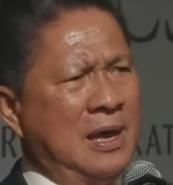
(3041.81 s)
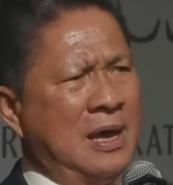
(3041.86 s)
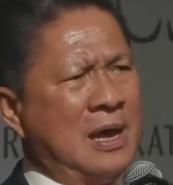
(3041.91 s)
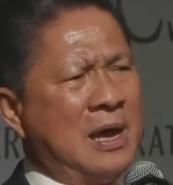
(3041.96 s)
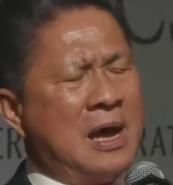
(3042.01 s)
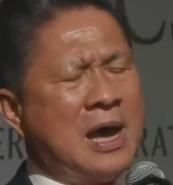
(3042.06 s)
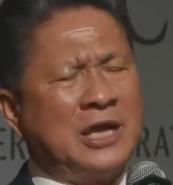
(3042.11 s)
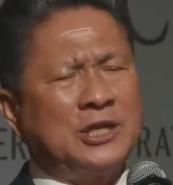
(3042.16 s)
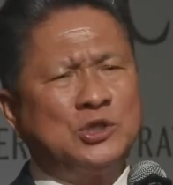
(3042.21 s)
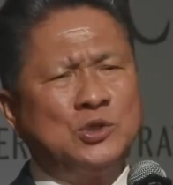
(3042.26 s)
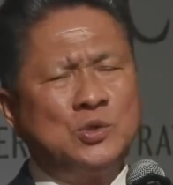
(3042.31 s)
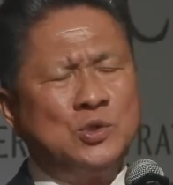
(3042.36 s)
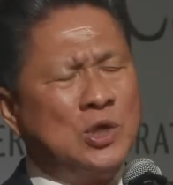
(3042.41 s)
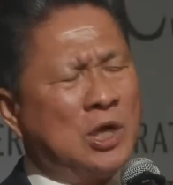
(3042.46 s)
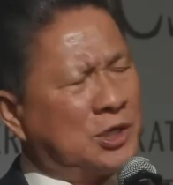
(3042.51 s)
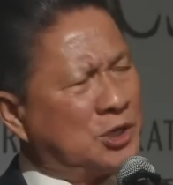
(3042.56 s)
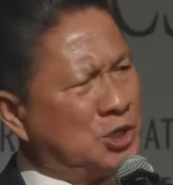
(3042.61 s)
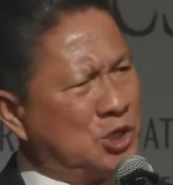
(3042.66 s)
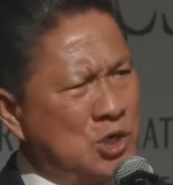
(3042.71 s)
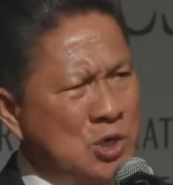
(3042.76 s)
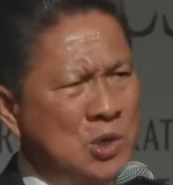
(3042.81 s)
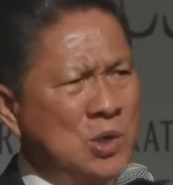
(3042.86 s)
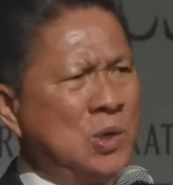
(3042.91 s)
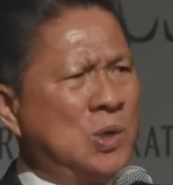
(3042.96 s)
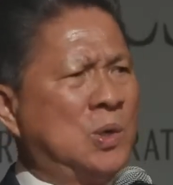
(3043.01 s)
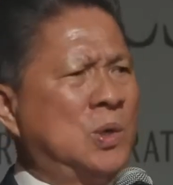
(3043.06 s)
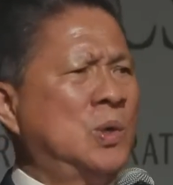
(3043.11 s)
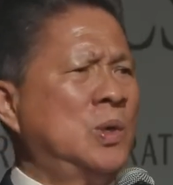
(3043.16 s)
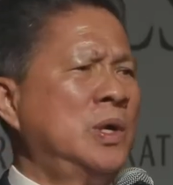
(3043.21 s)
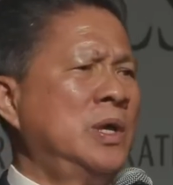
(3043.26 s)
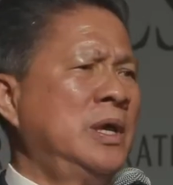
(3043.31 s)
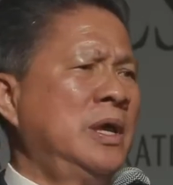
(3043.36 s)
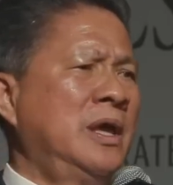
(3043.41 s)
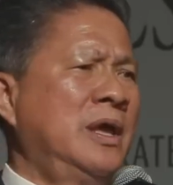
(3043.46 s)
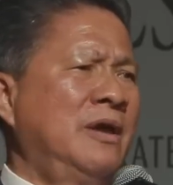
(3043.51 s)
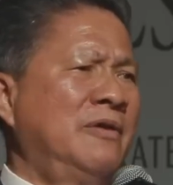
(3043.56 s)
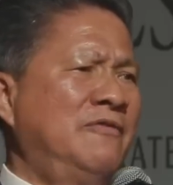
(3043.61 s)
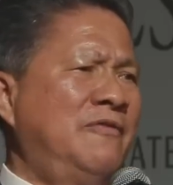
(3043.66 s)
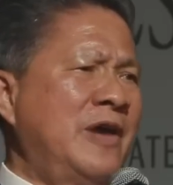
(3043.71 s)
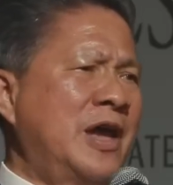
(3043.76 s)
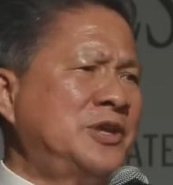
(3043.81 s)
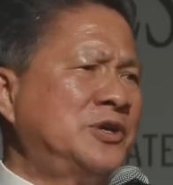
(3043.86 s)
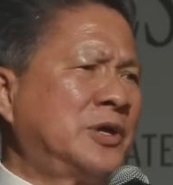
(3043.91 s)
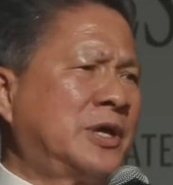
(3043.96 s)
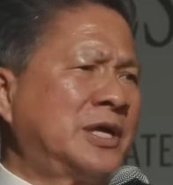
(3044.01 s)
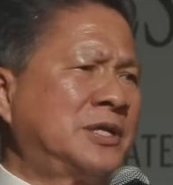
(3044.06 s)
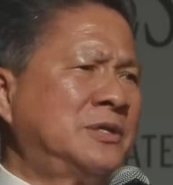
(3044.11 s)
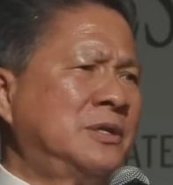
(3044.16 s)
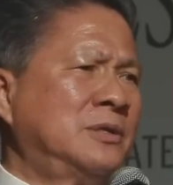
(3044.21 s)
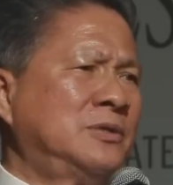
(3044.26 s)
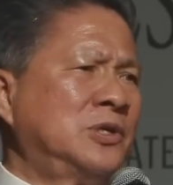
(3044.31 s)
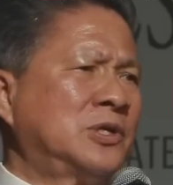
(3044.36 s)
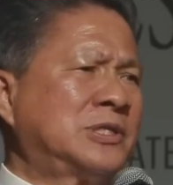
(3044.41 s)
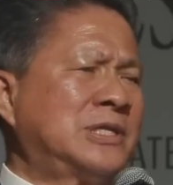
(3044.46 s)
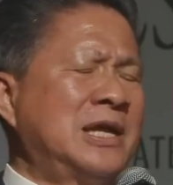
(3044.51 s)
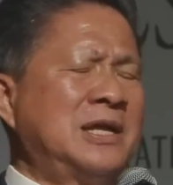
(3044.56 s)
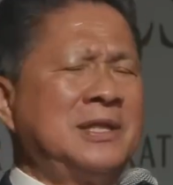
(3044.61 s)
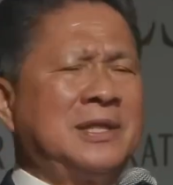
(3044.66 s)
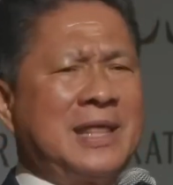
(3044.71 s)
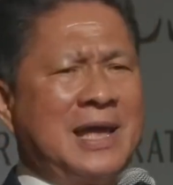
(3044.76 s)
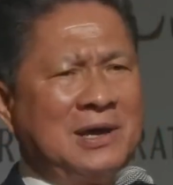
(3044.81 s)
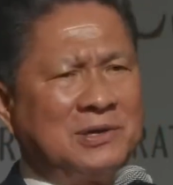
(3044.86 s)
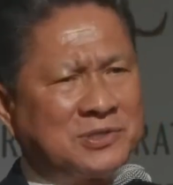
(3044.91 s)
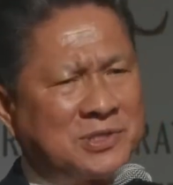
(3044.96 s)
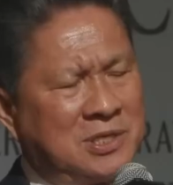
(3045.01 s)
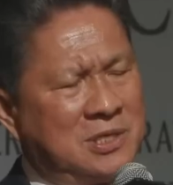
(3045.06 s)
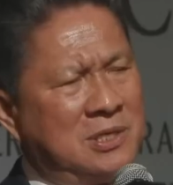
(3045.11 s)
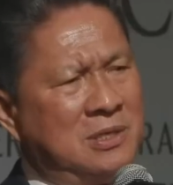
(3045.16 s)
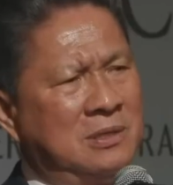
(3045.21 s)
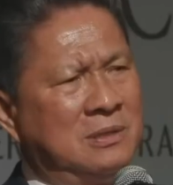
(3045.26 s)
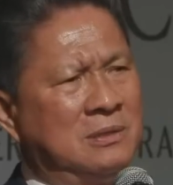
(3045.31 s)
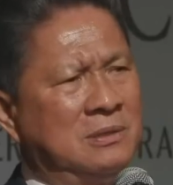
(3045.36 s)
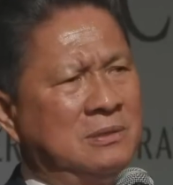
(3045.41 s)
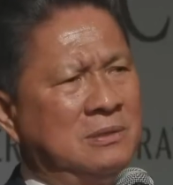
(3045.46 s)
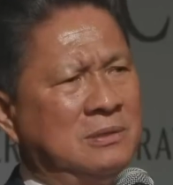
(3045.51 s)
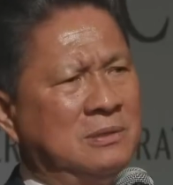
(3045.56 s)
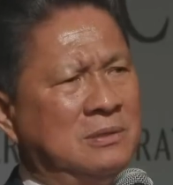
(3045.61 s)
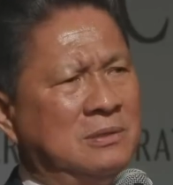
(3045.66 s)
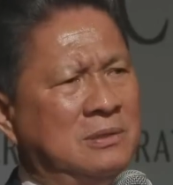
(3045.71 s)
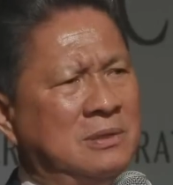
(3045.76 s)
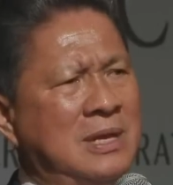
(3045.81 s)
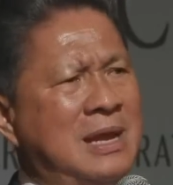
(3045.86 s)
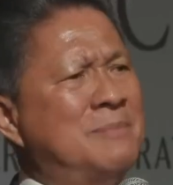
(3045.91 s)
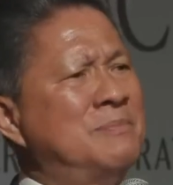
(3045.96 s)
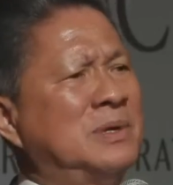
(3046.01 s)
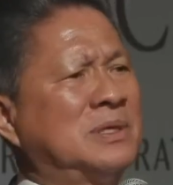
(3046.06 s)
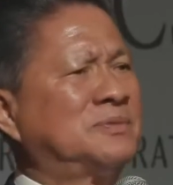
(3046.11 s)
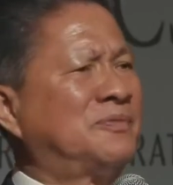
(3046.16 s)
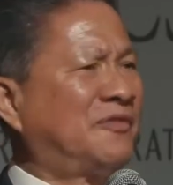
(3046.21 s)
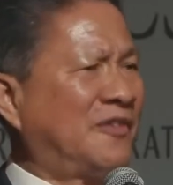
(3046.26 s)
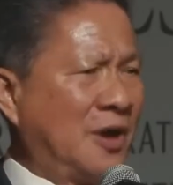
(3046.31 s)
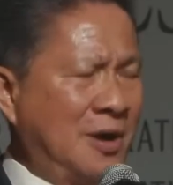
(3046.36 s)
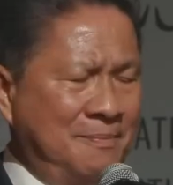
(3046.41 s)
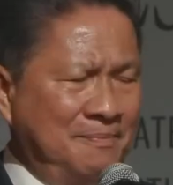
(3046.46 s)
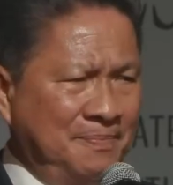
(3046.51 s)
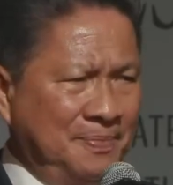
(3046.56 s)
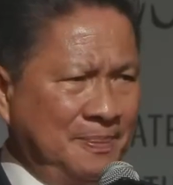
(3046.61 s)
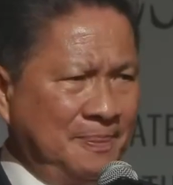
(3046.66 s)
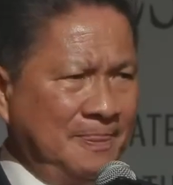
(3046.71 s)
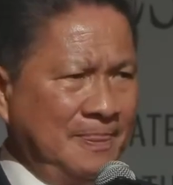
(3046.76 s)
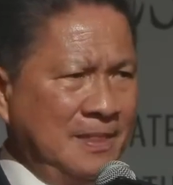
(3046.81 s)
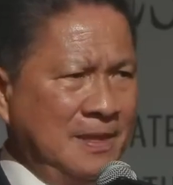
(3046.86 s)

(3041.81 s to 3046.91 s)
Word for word: I do not know where you get your 10,000 numbers from.